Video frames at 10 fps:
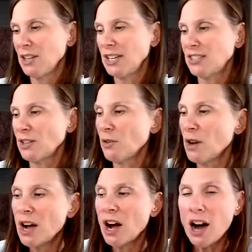Okay, so
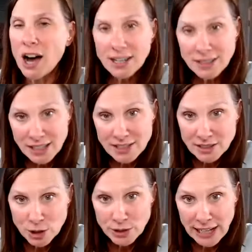Agni is
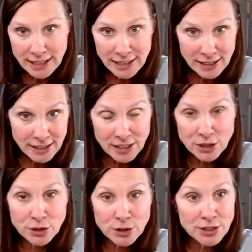located
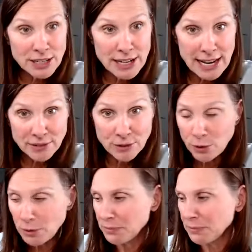in your
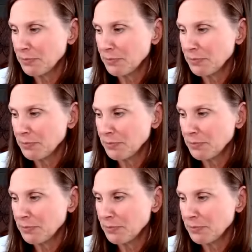navel,